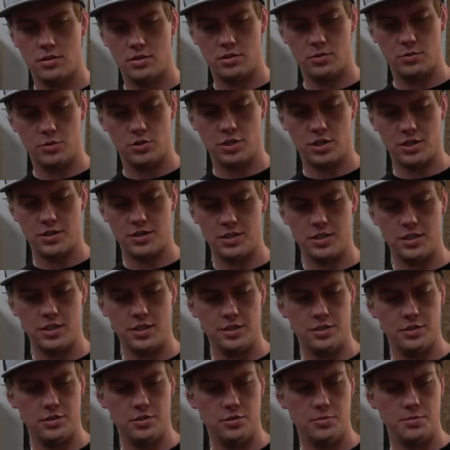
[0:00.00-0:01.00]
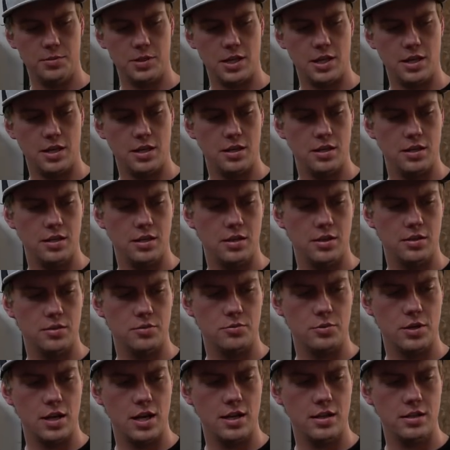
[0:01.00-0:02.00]
So we just got the D loop
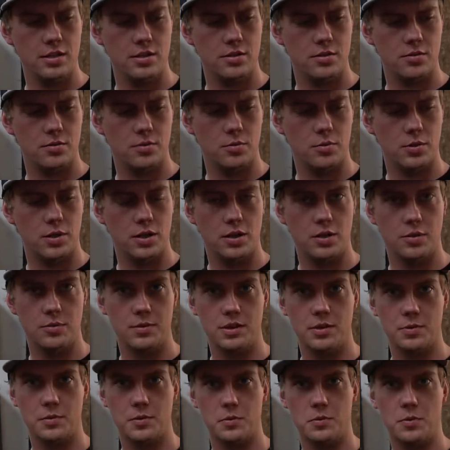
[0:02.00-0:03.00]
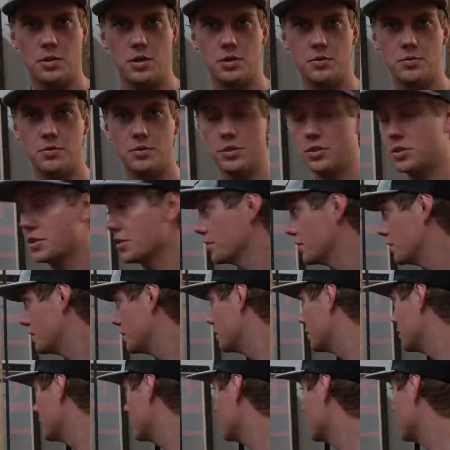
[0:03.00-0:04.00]
and rest where we think we want it. We're just gonna